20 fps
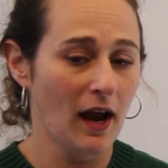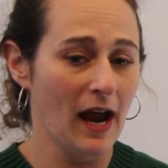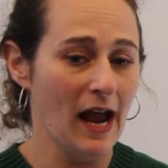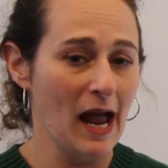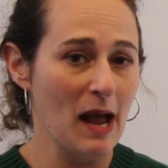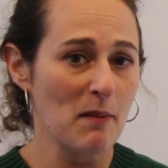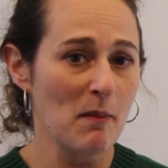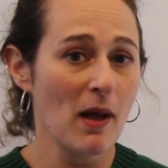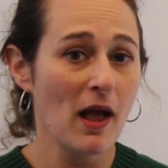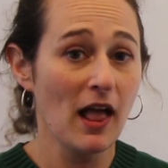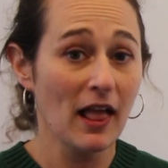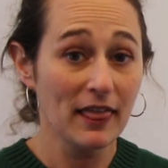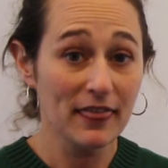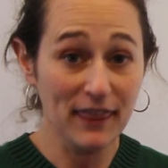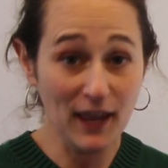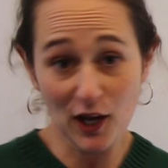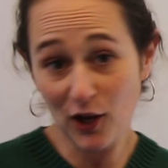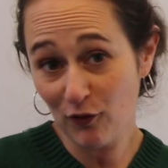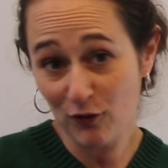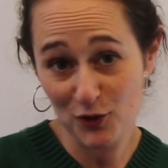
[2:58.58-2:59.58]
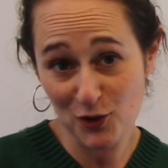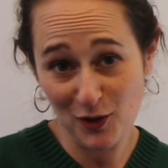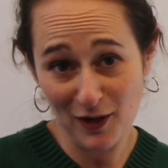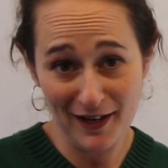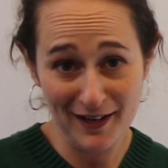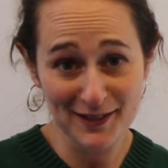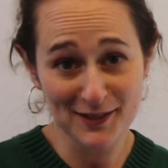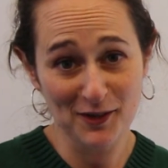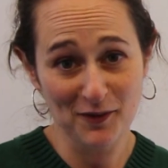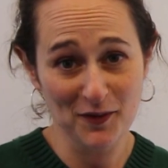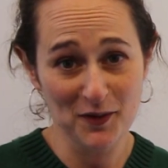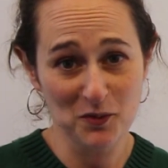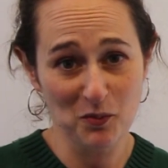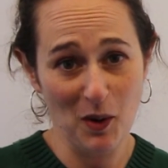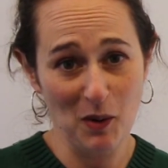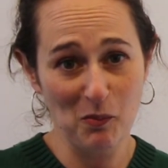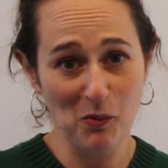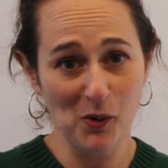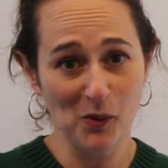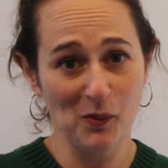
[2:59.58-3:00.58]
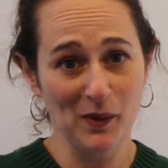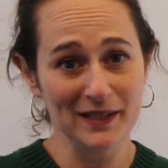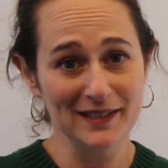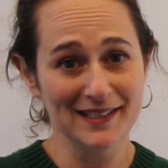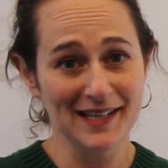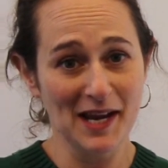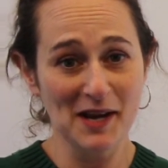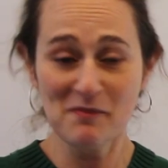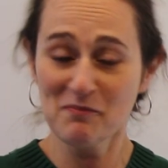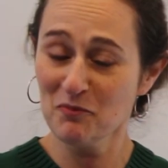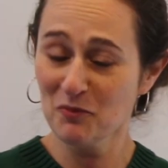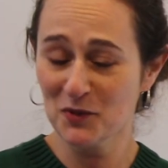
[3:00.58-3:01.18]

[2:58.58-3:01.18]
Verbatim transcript: Um, thank you for joining us on this Whiteboard Wednesday.